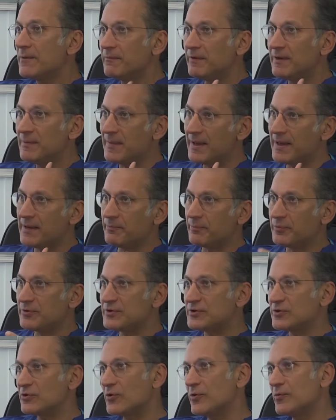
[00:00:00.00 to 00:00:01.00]
We may
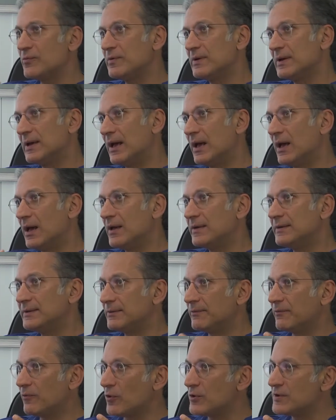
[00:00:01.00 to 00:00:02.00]
preserve
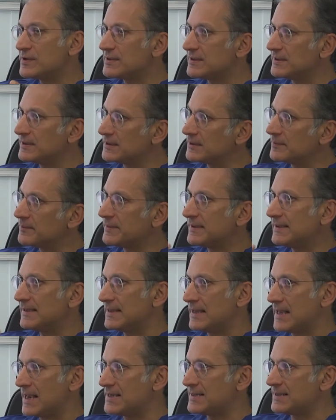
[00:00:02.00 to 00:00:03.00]
the voice a little
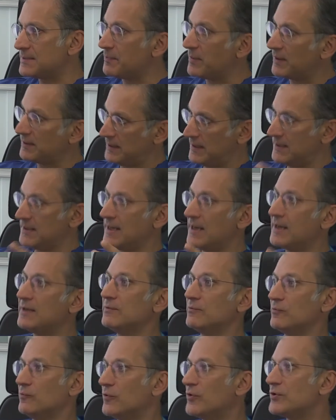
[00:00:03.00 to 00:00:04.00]
bit less, but
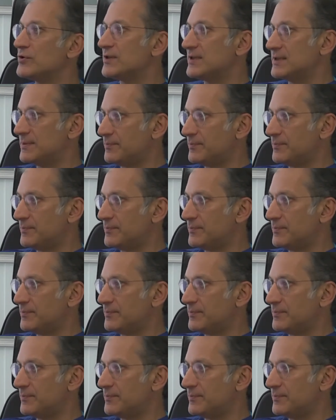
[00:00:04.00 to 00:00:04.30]
again, voice